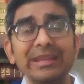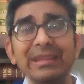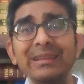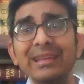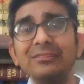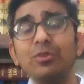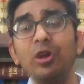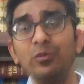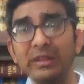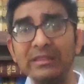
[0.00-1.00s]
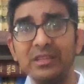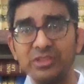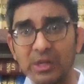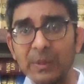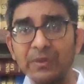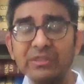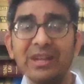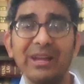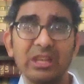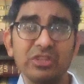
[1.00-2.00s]
In a case called Vineeta Sharma versus
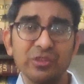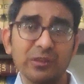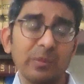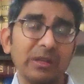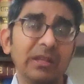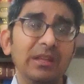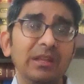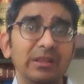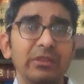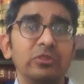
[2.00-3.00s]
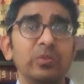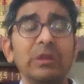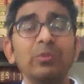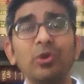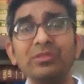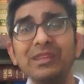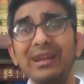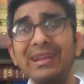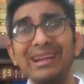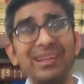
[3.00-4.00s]
Rakesh Sharma, the Supreme Court
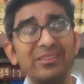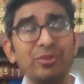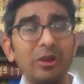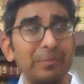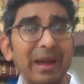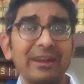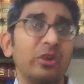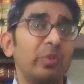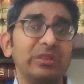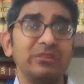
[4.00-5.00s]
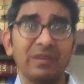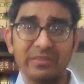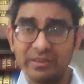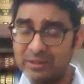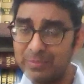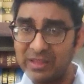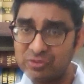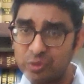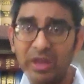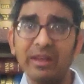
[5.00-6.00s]
said it does not matter when the father had
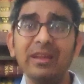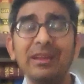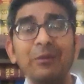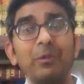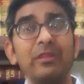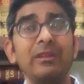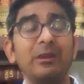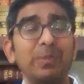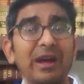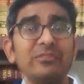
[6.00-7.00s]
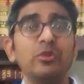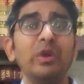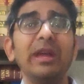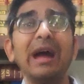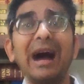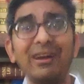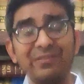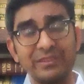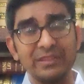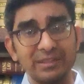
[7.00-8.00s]
passed away, whether he had passed away
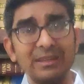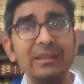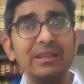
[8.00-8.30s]
after